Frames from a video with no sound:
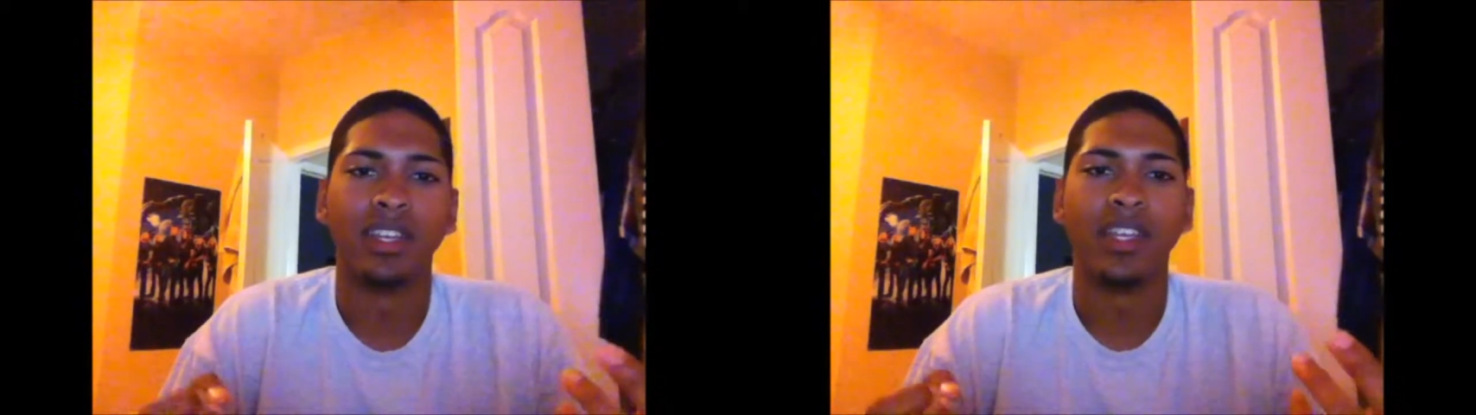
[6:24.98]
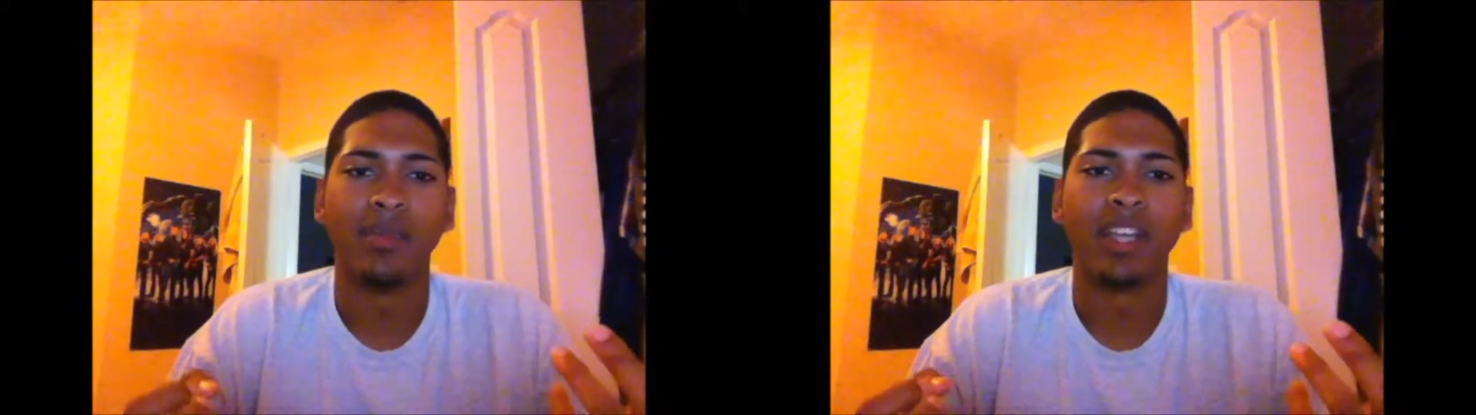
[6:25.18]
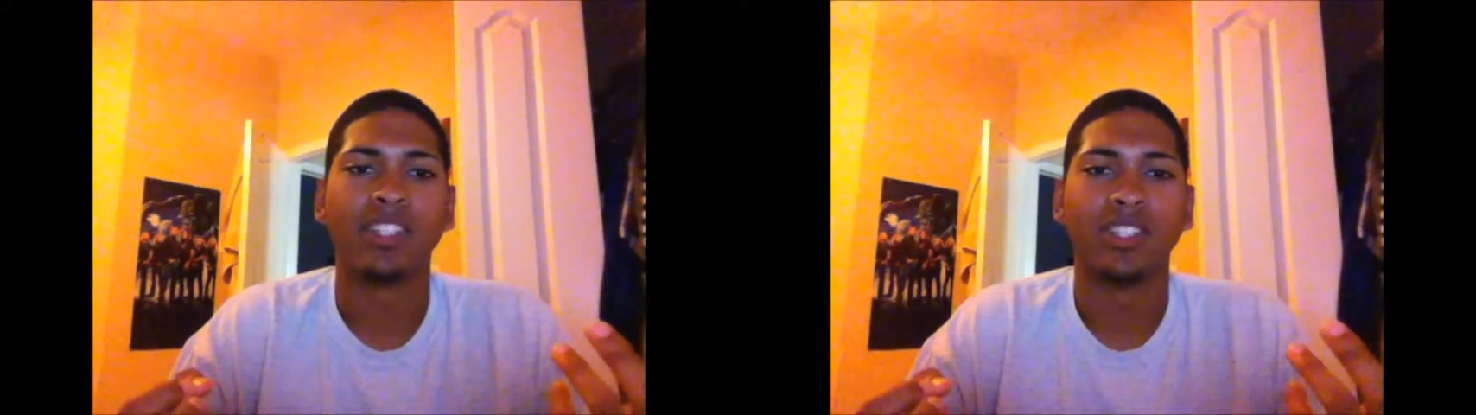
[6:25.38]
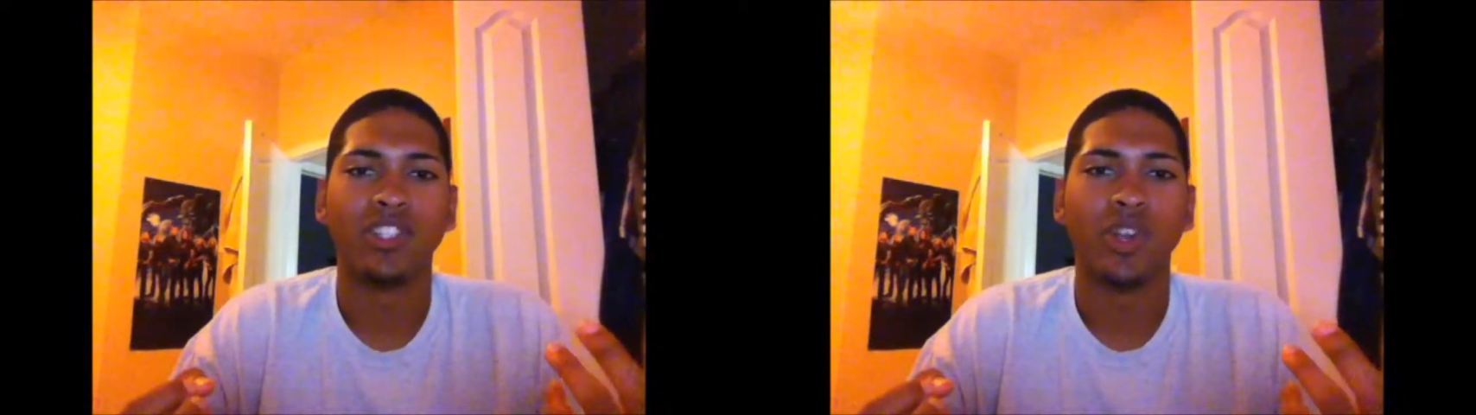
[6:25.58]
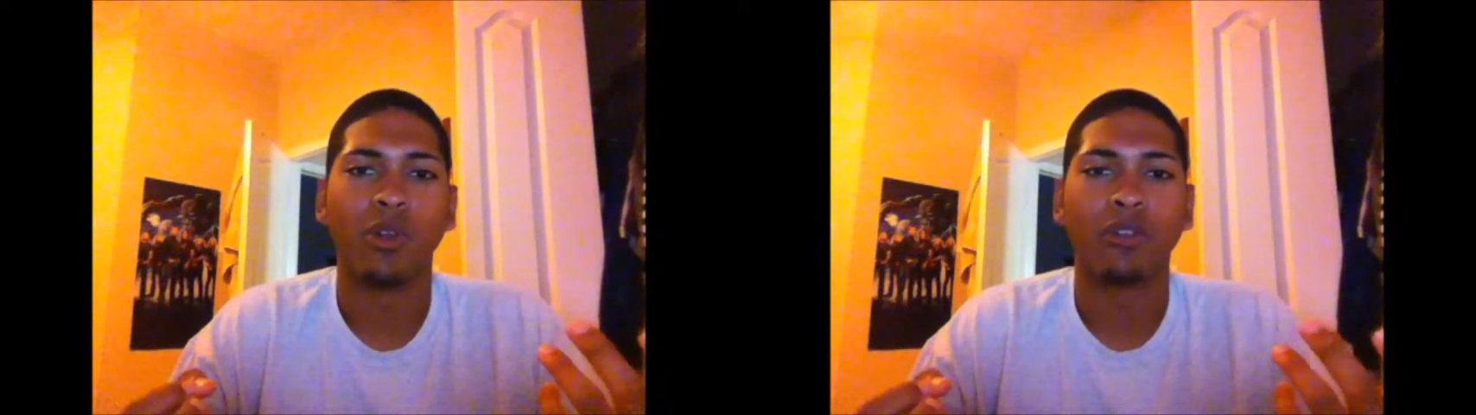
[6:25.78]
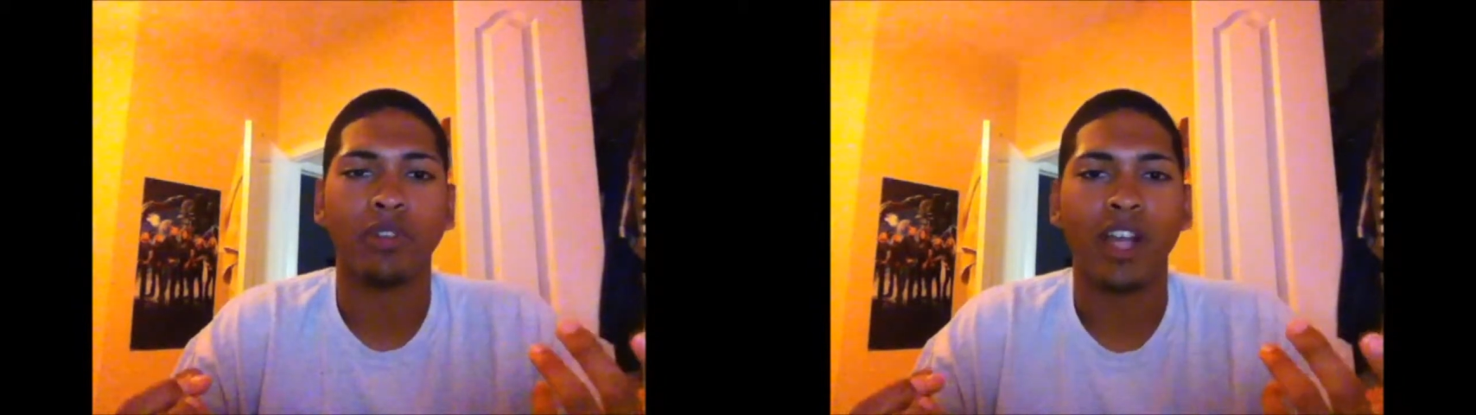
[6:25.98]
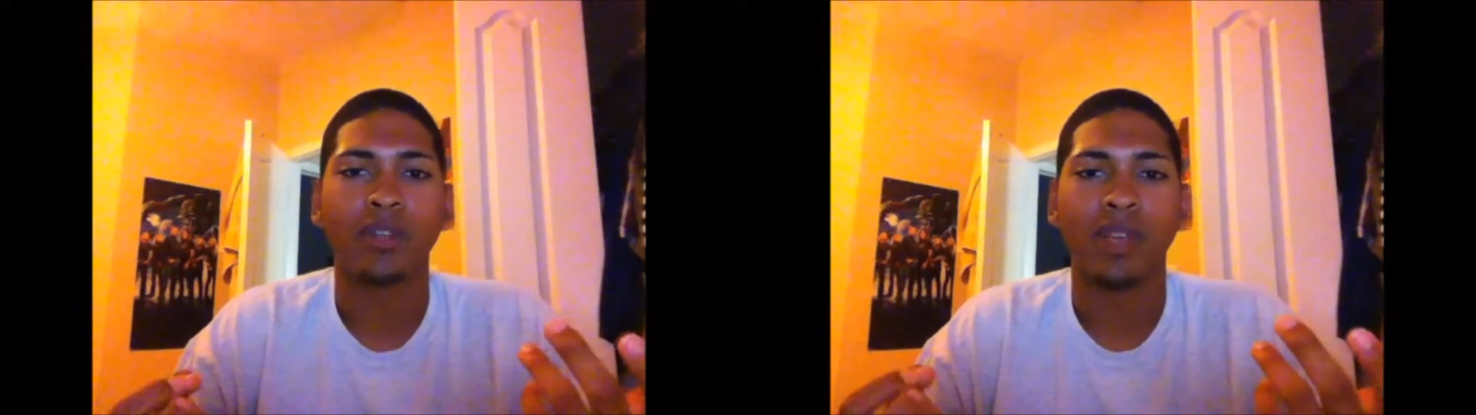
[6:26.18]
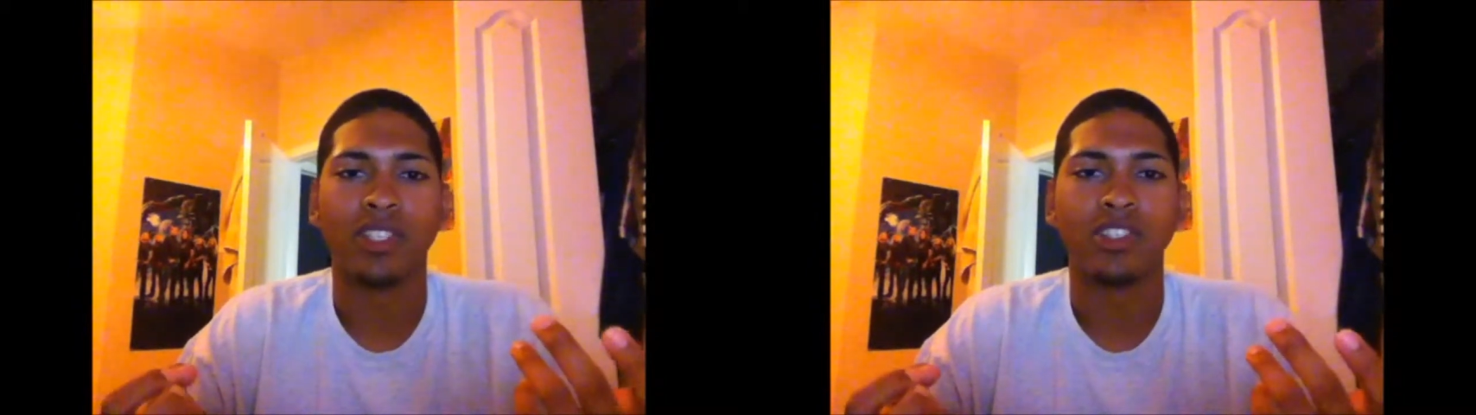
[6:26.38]
He makes a joke.
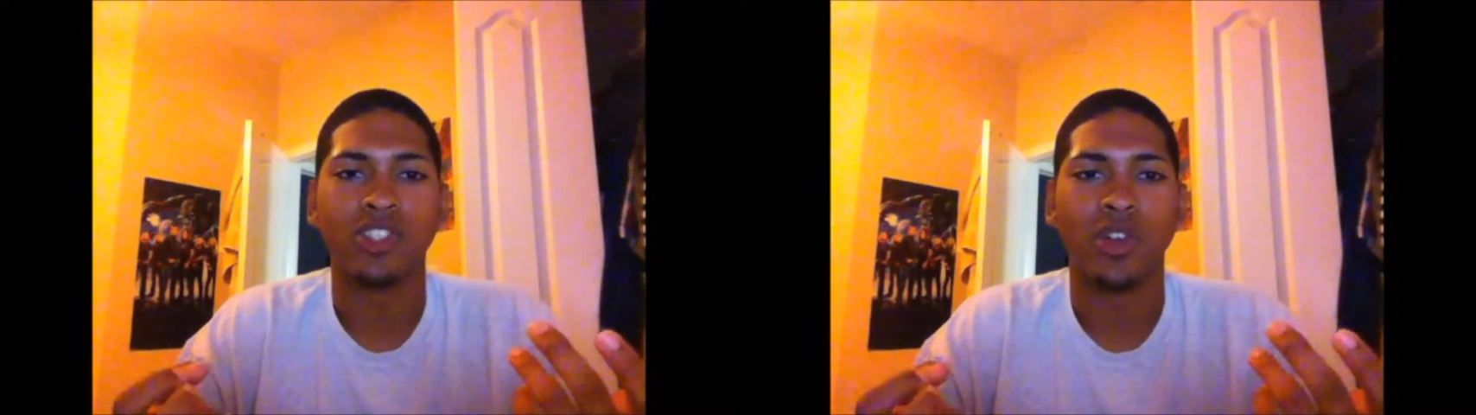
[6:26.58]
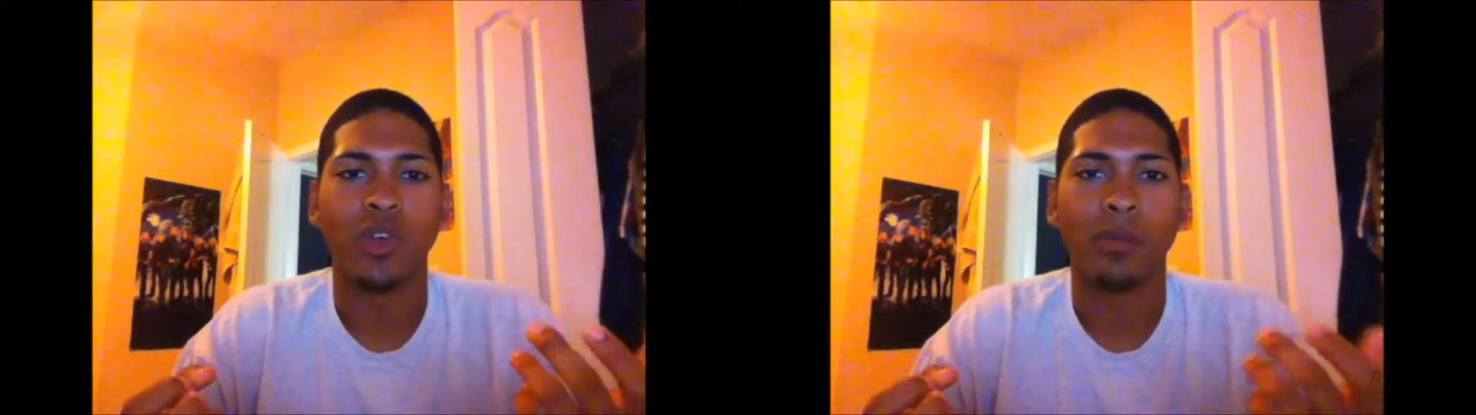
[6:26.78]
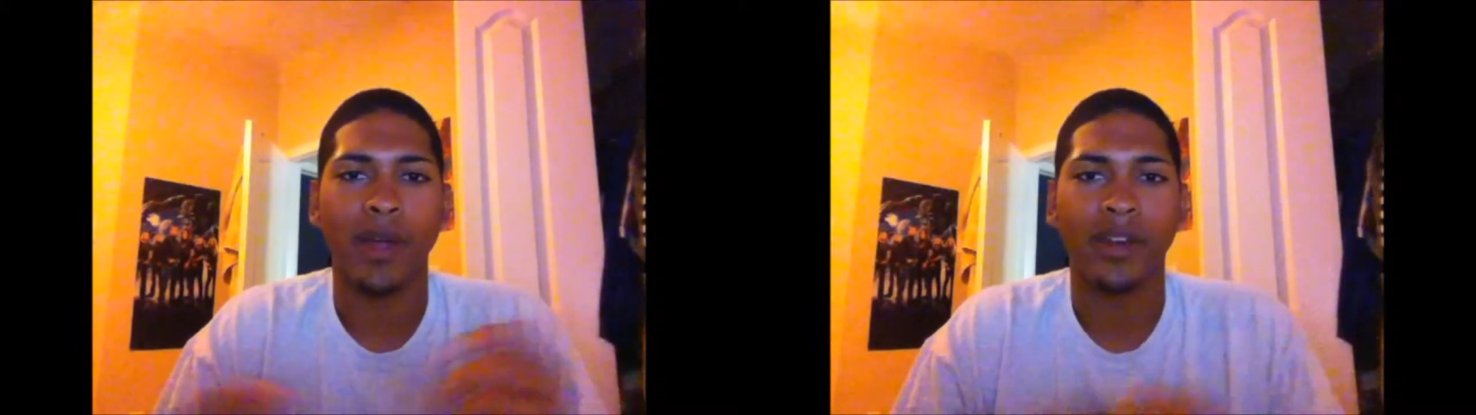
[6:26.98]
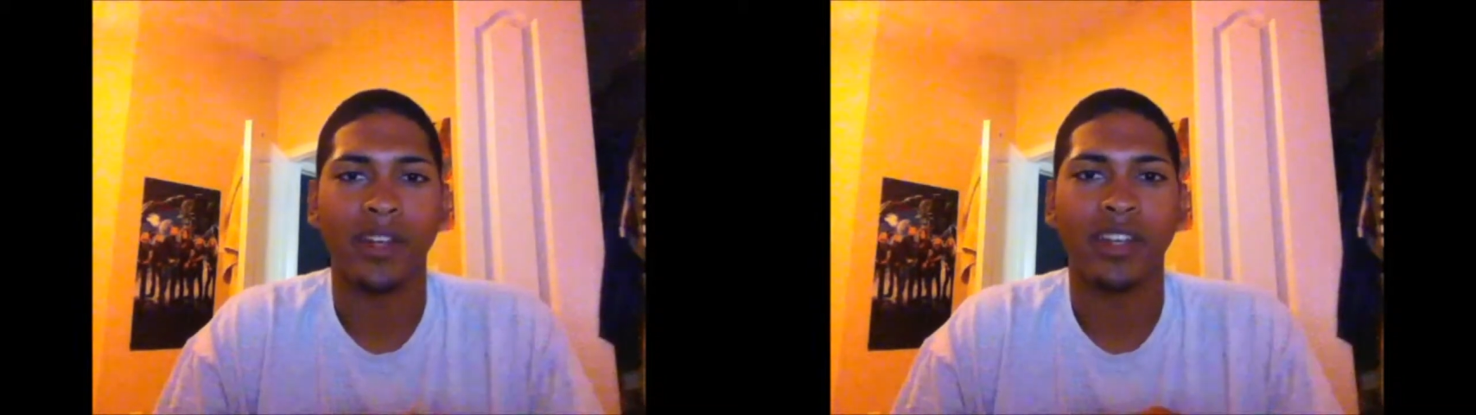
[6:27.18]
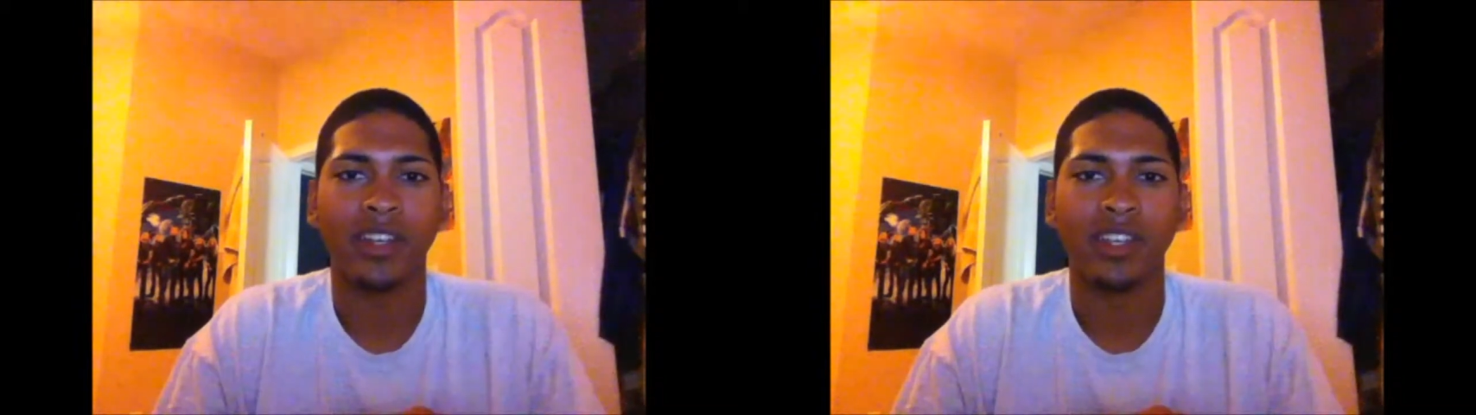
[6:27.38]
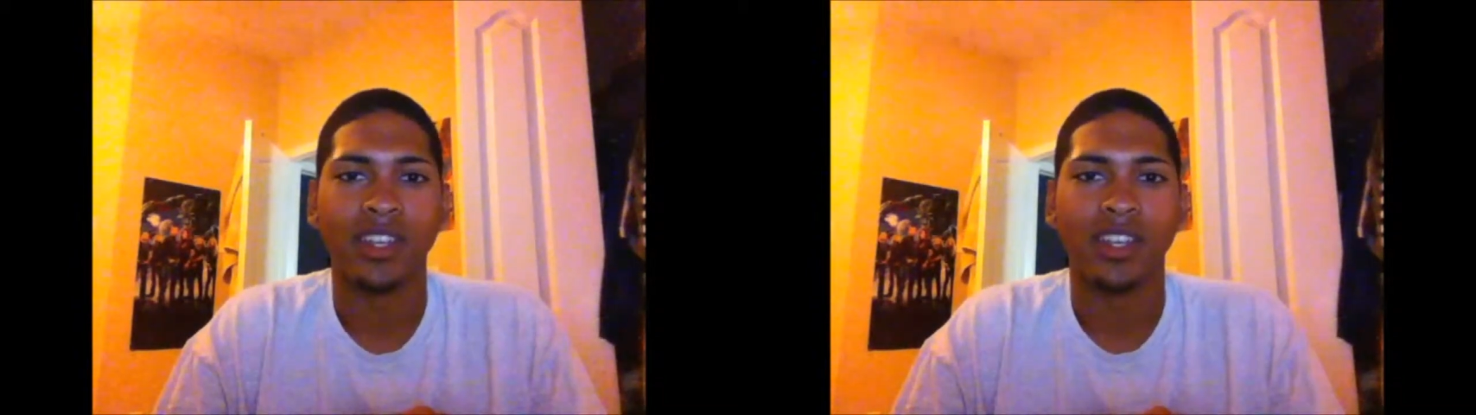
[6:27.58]
Flash makes a joke about